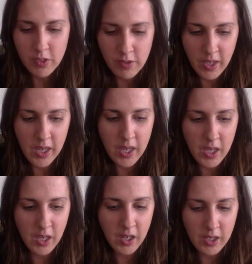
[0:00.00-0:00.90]

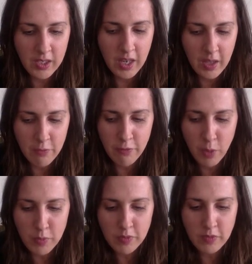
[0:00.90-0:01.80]
The
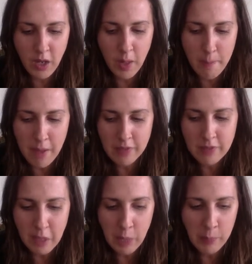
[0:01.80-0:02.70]
pharmacist kind of
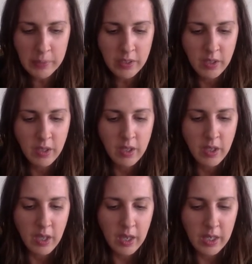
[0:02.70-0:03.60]
messed up,
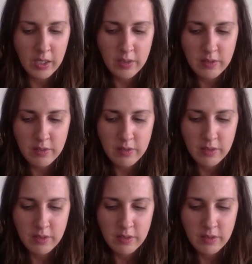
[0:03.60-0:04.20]
and